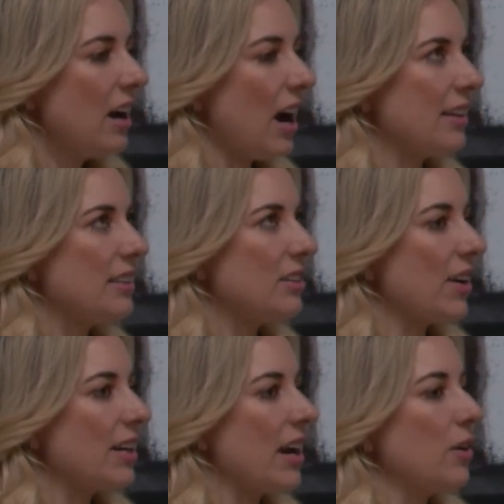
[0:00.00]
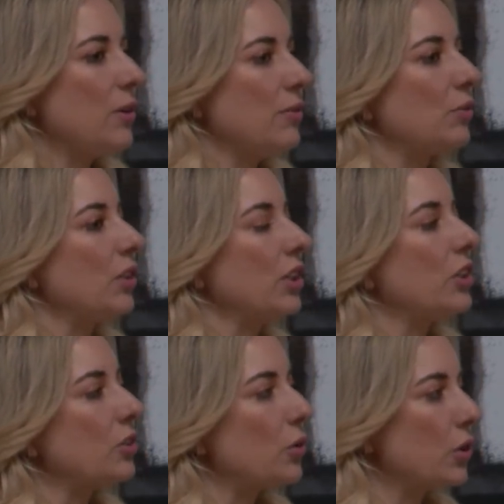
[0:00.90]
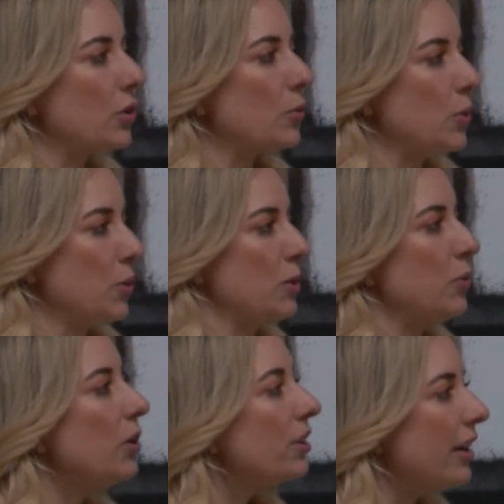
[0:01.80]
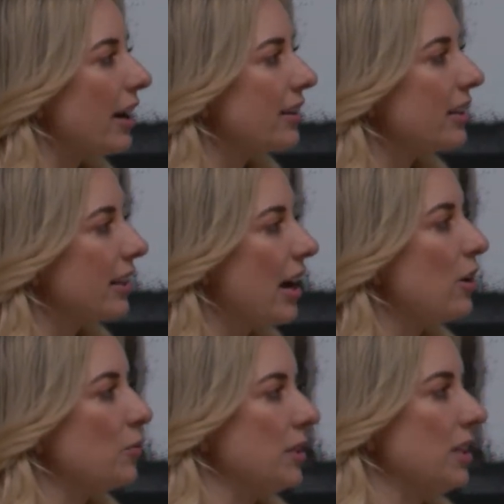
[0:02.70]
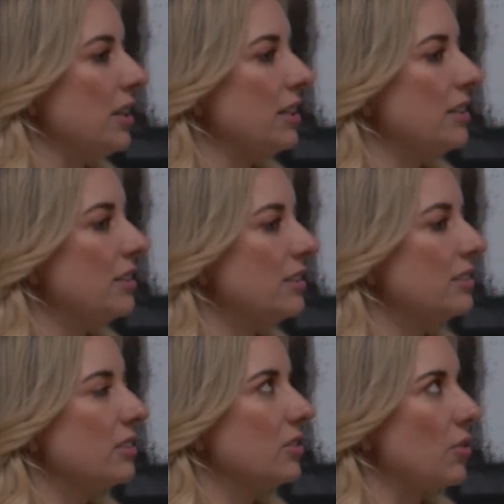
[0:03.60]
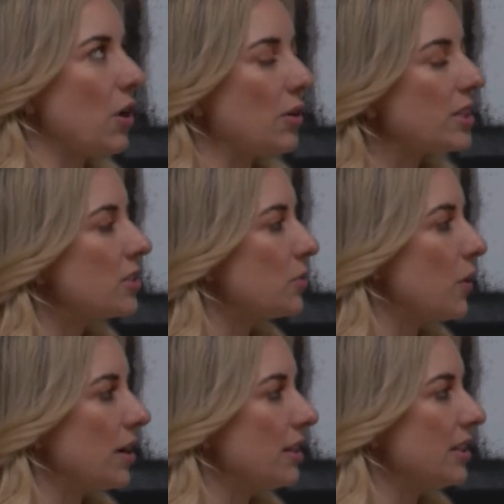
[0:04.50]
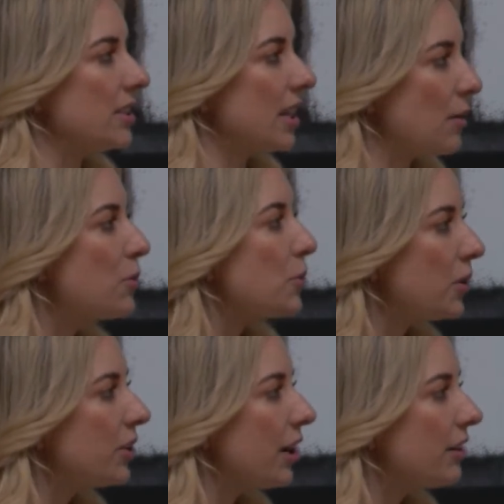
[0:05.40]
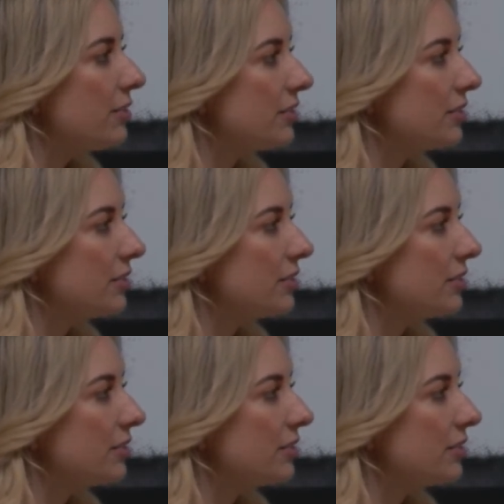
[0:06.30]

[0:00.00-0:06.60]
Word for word: I think right now we have a really good core group of people that can help me grow it to what it's capable of.